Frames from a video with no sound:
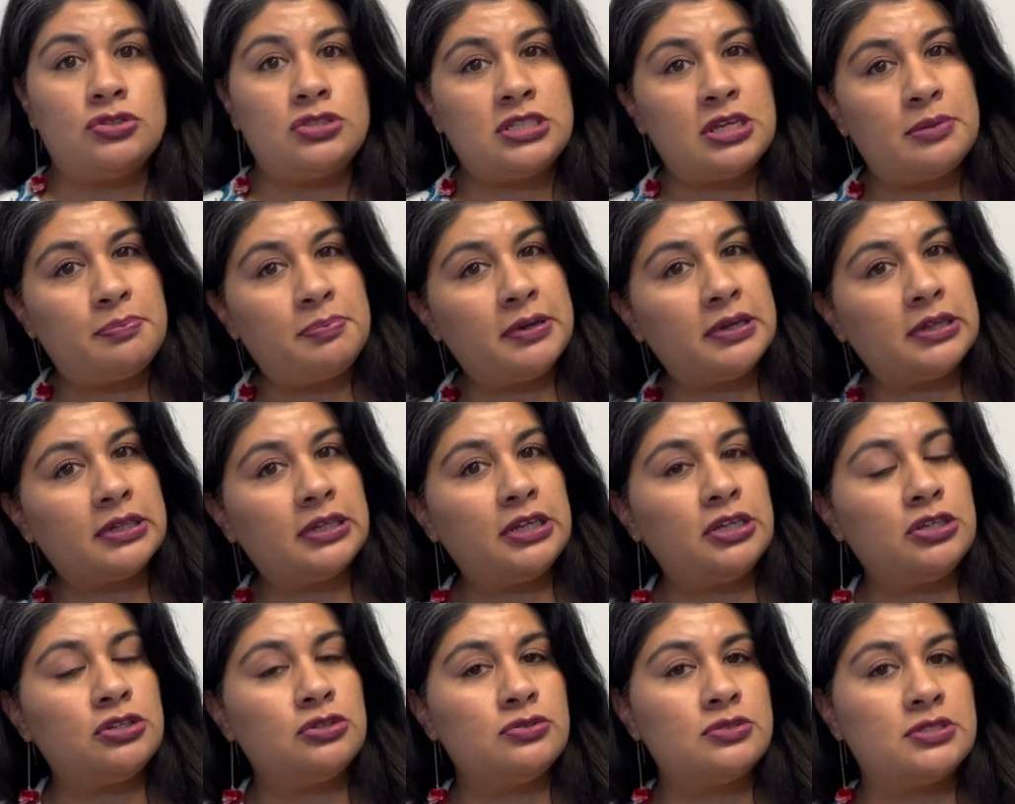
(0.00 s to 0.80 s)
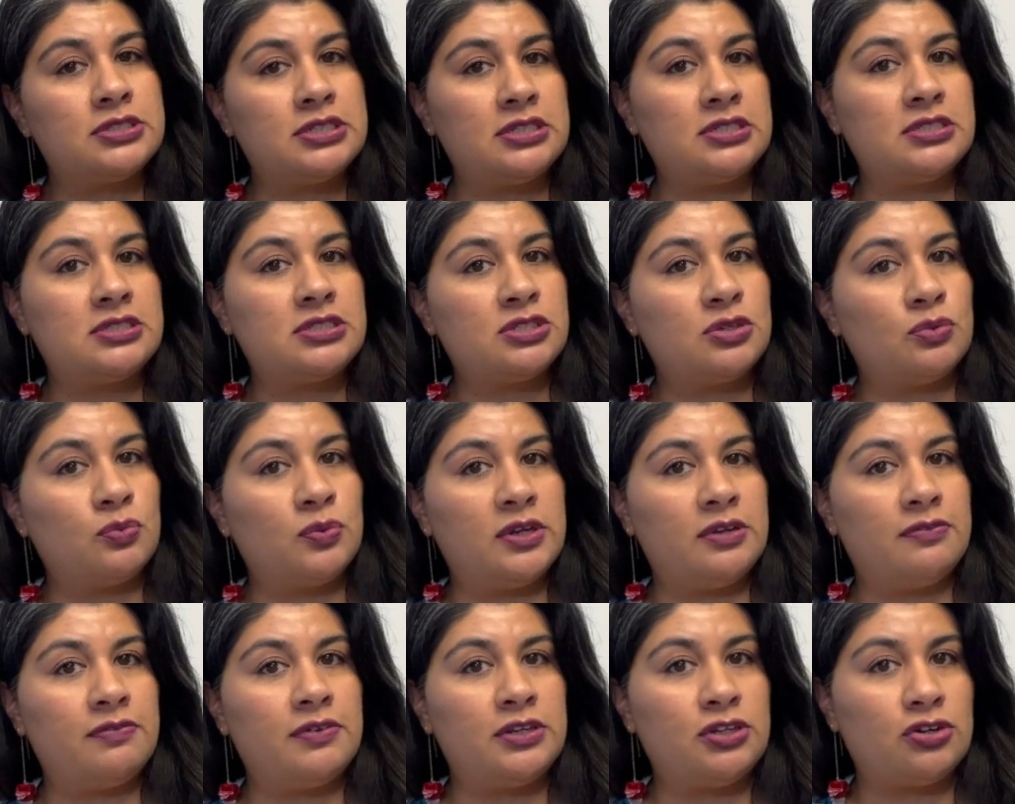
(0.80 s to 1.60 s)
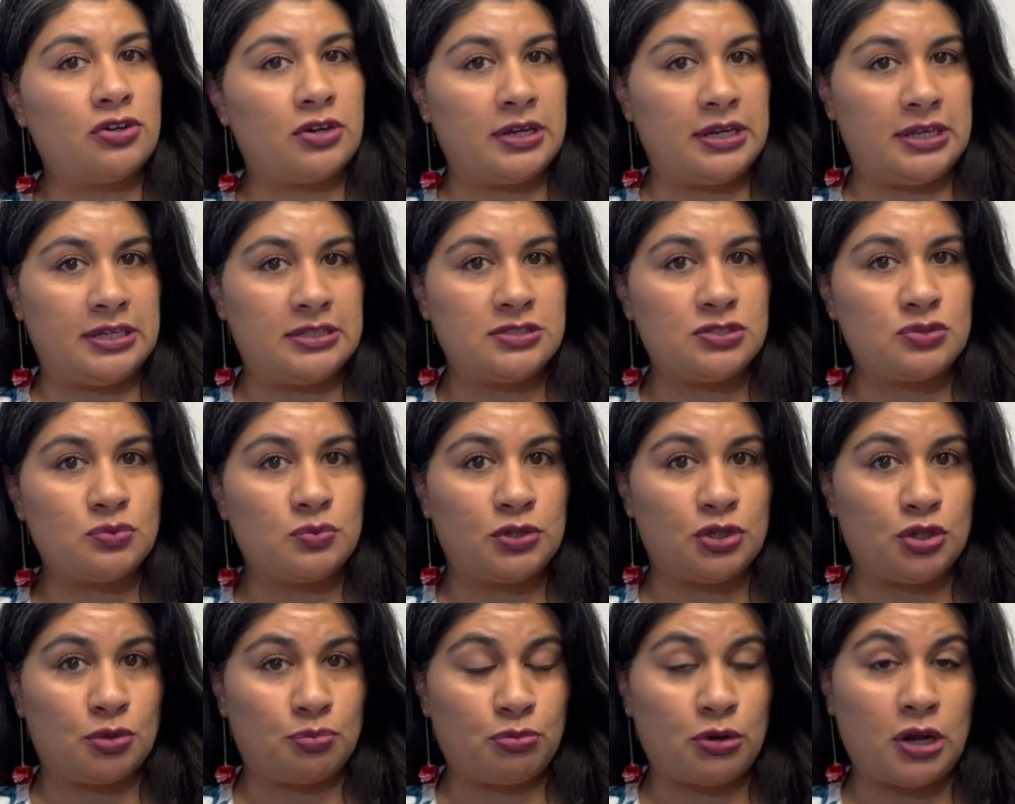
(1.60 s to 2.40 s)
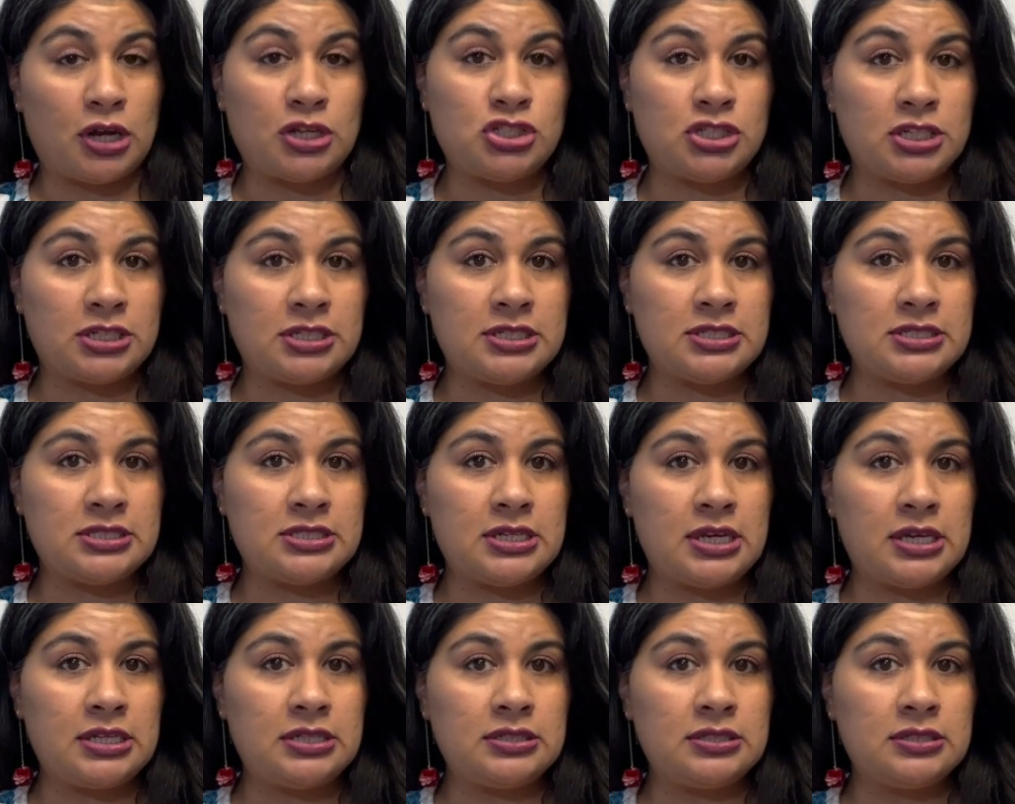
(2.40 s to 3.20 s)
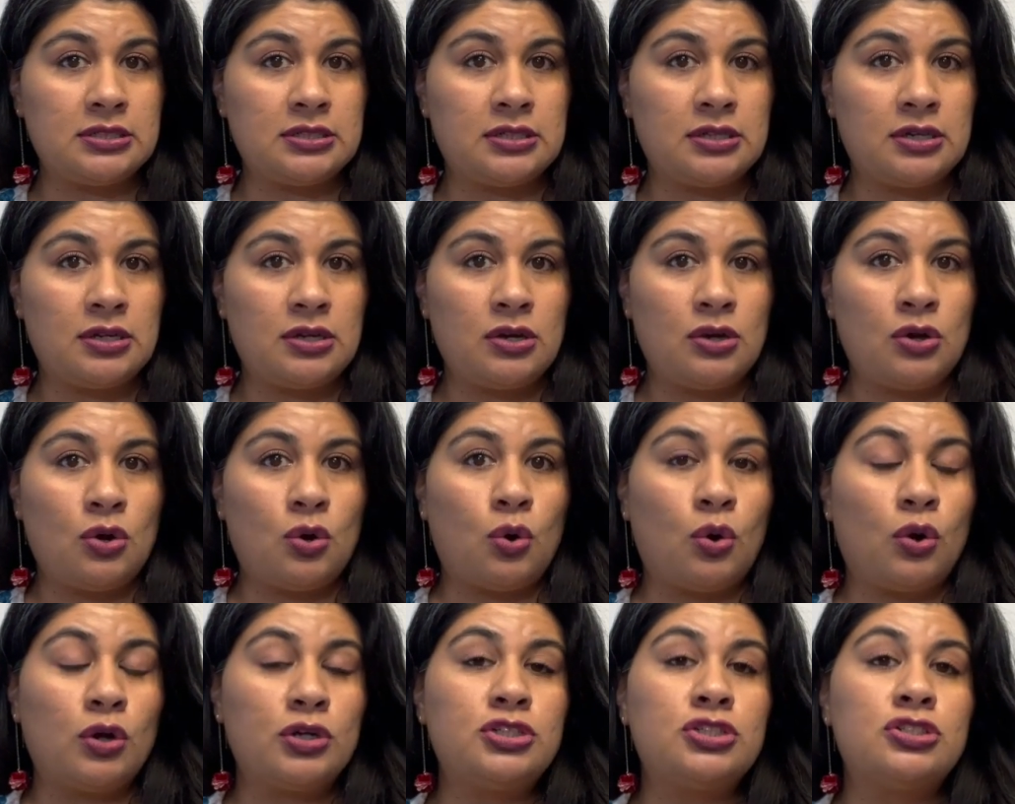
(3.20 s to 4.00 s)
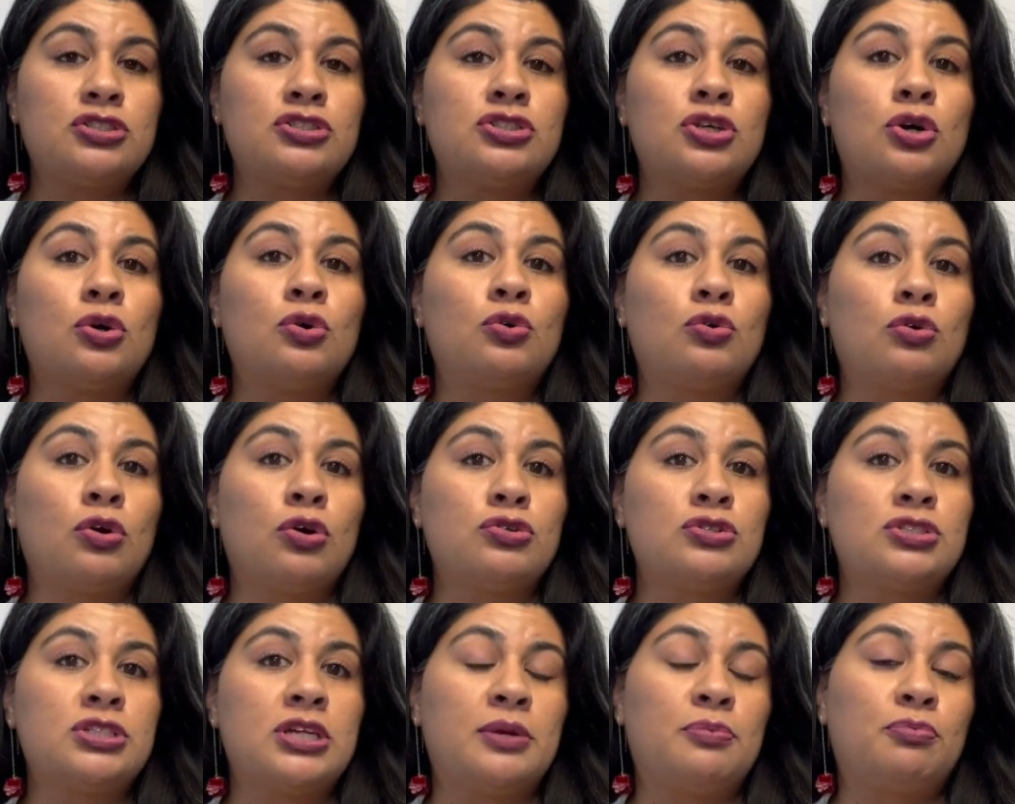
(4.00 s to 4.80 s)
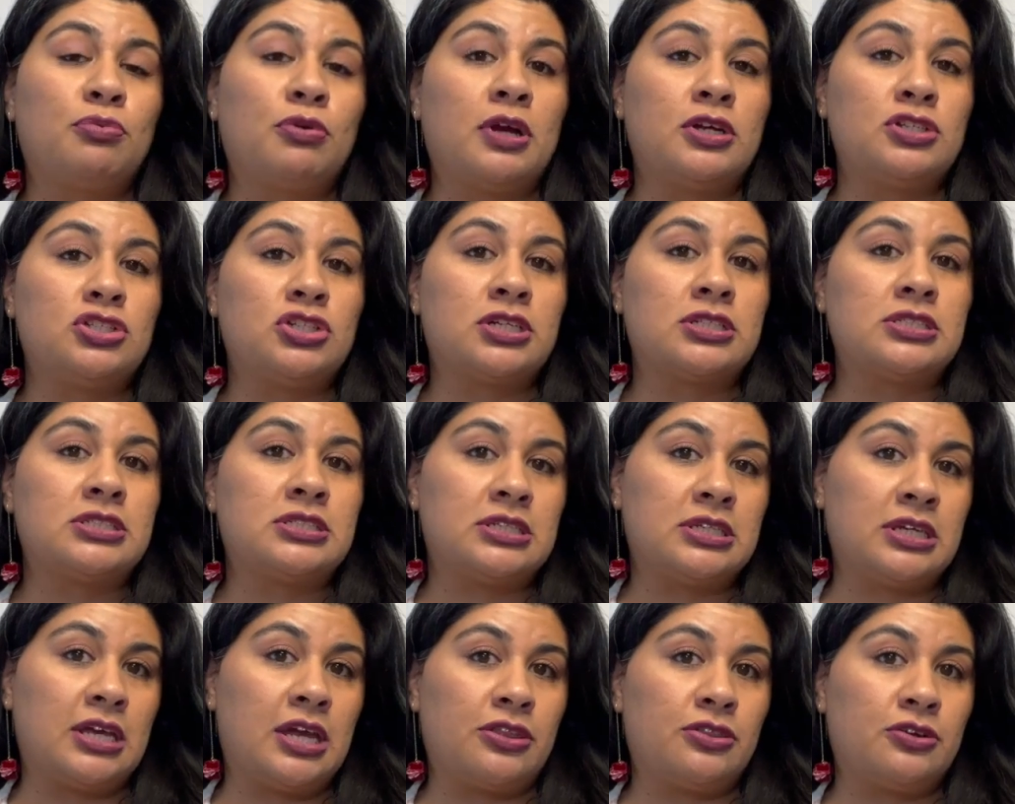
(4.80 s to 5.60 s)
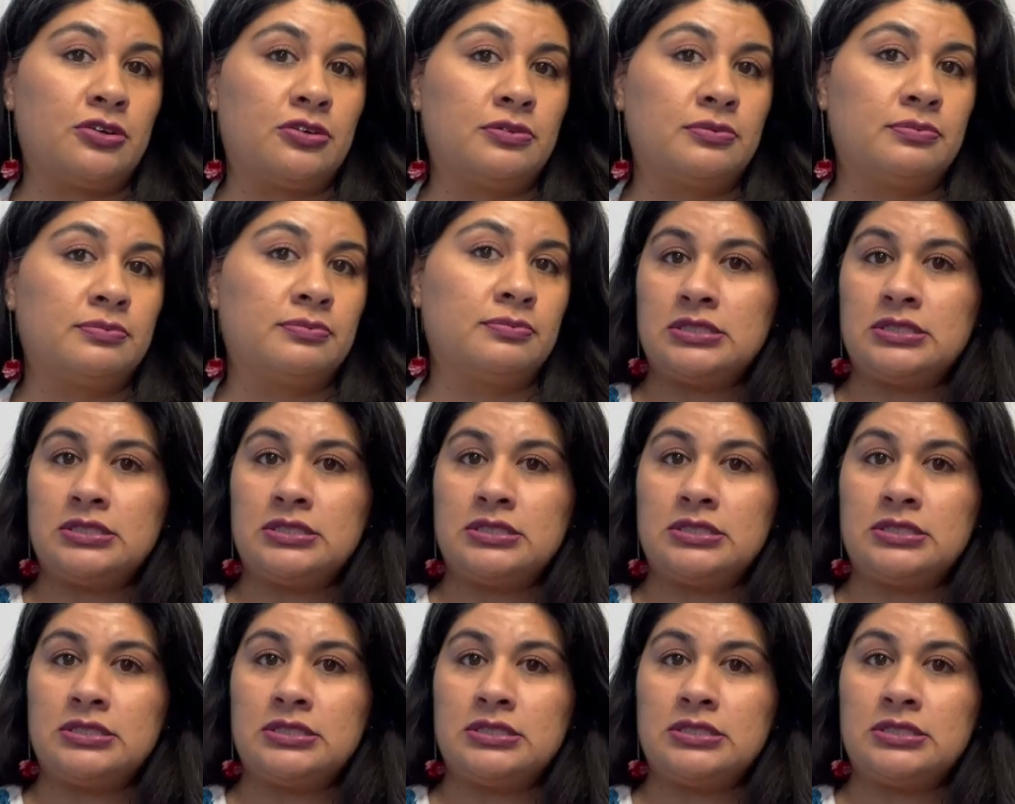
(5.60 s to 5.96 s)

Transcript: typically use these to weave in your ends when your project is done or to sew crochet projects together.